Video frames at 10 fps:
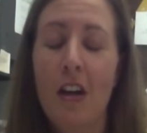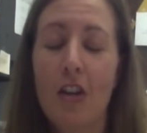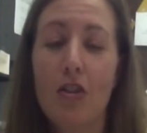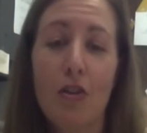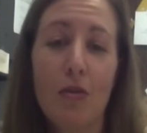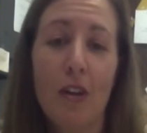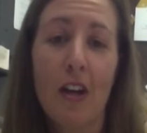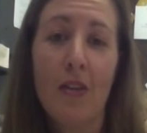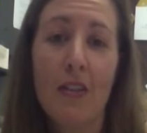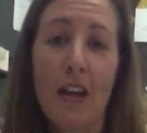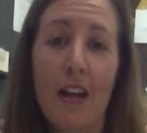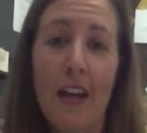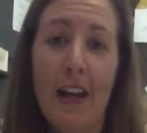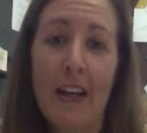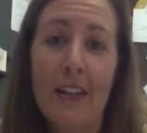turn around
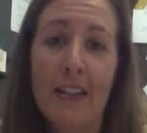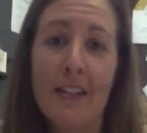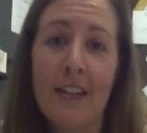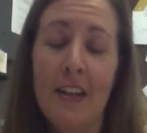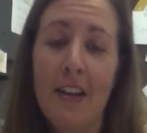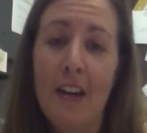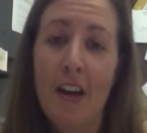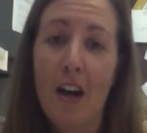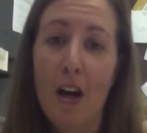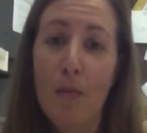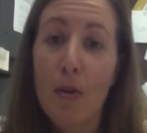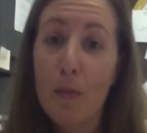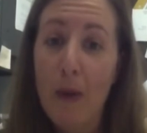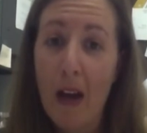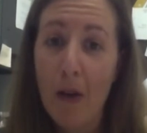and
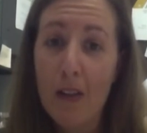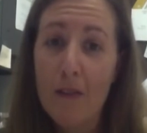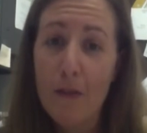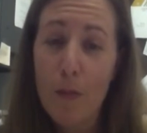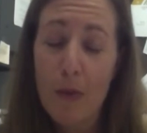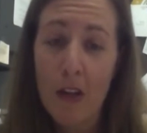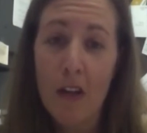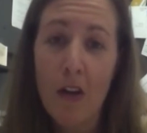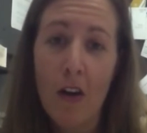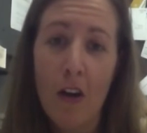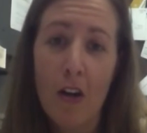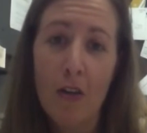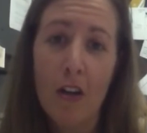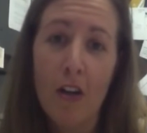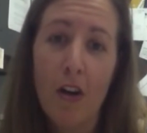put out for bid our
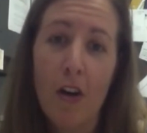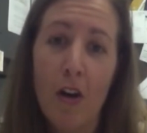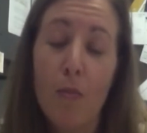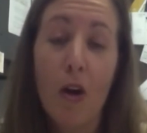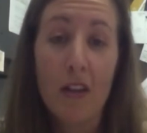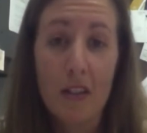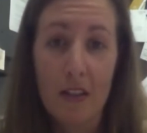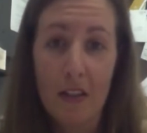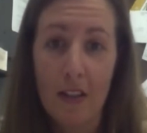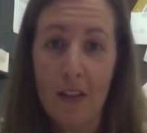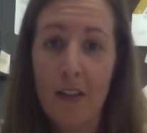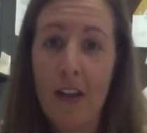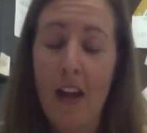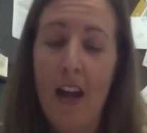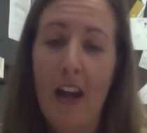credit card processing
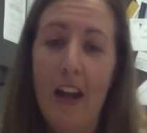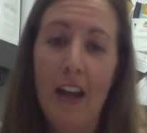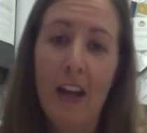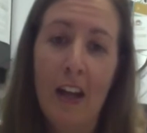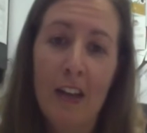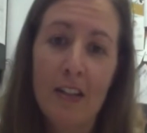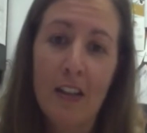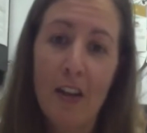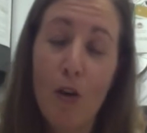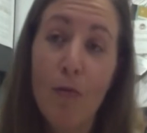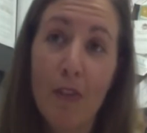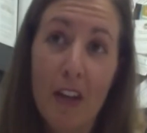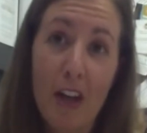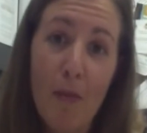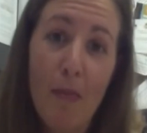and hopefully
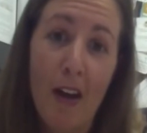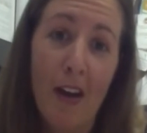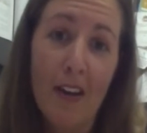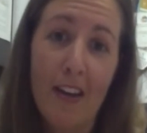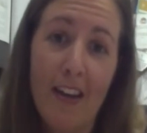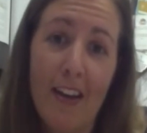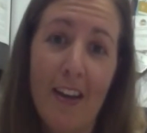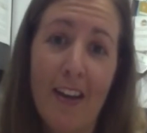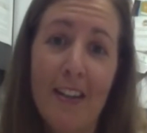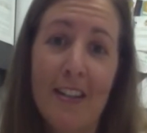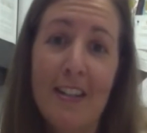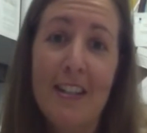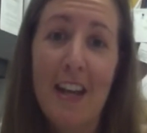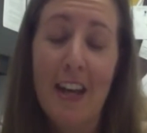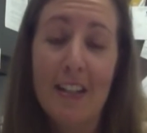come back and
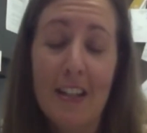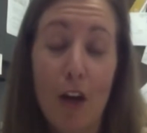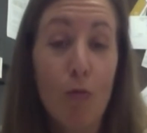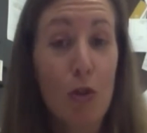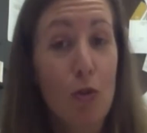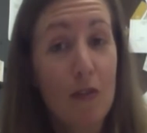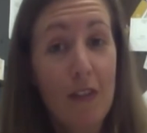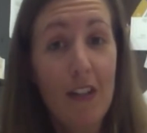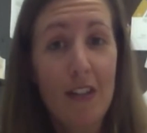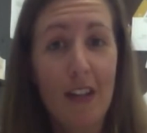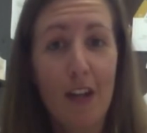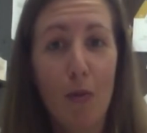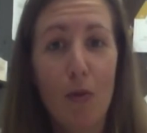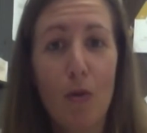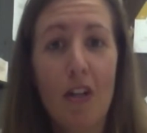get reduced fees and
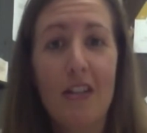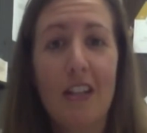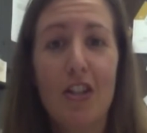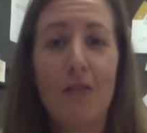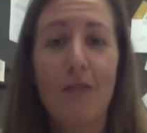help the organization